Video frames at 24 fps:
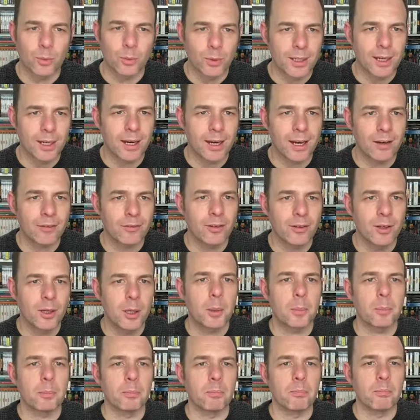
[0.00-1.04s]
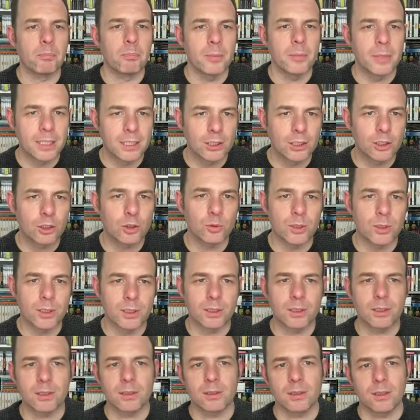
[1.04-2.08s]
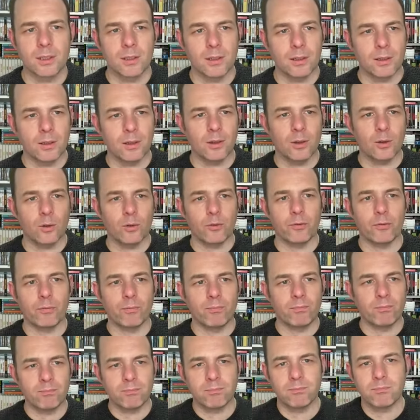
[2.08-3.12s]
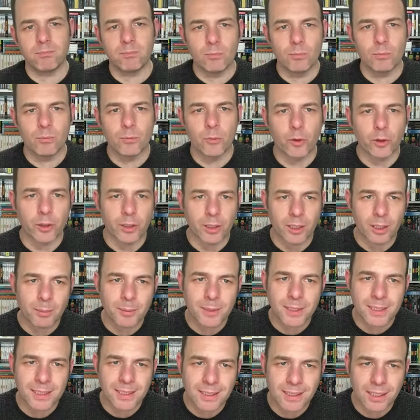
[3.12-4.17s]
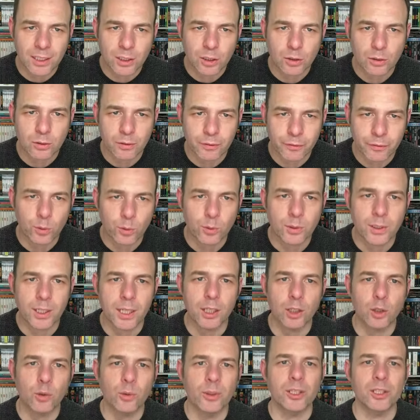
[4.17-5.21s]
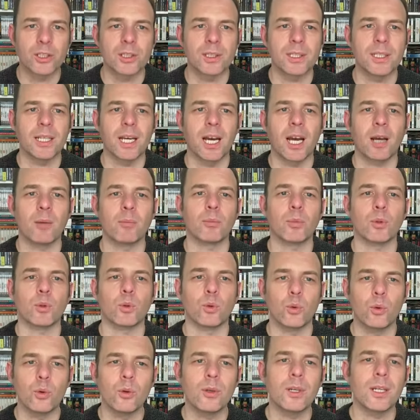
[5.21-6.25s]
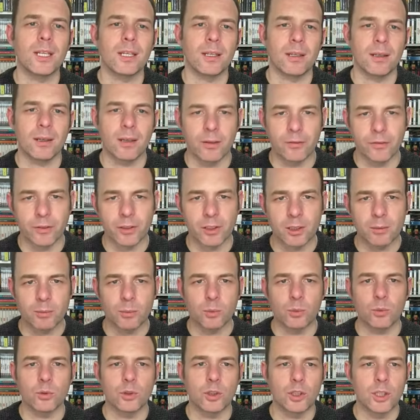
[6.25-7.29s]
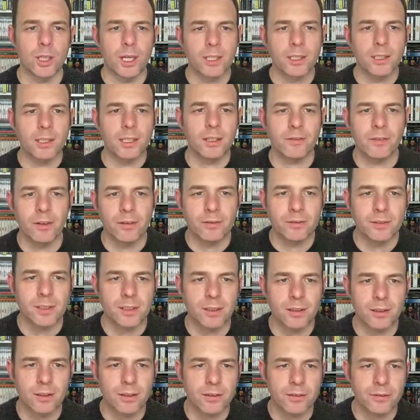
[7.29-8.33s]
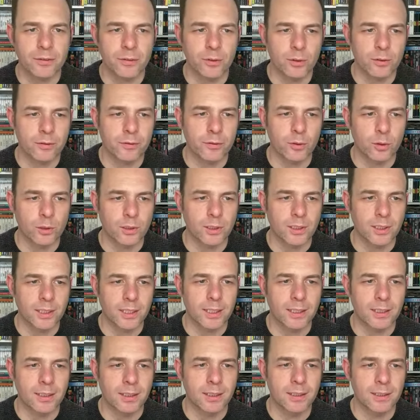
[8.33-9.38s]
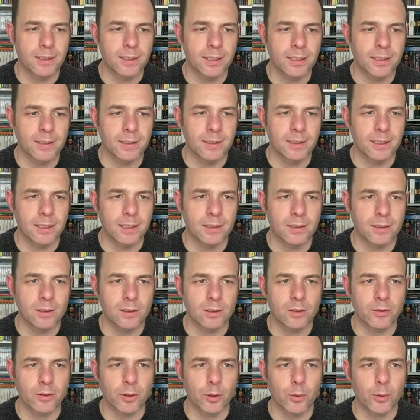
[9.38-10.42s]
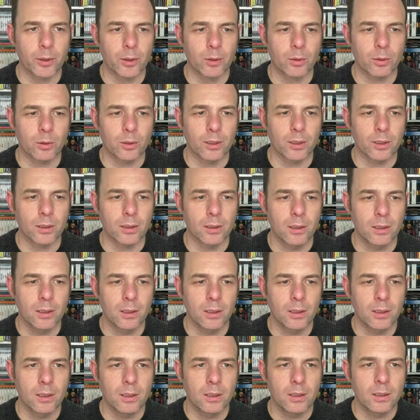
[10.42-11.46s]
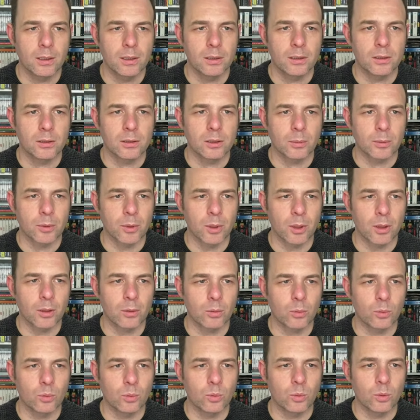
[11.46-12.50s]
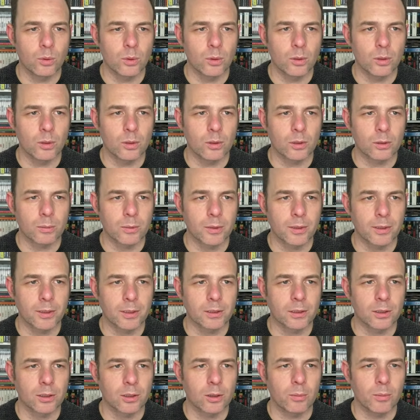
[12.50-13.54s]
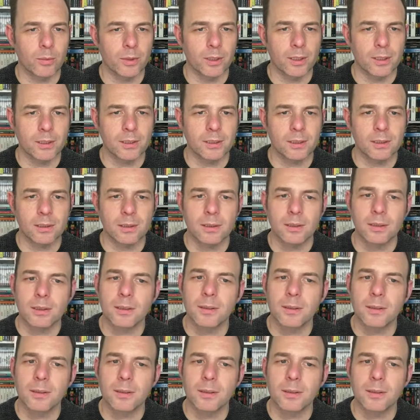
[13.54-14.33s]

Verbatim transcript: We have Mean Streets. We've got the limited edition 4K UHD and Blu-ray available January 15th for $49.99. Just have a quick look at some of the other, look at some of the things that come with this.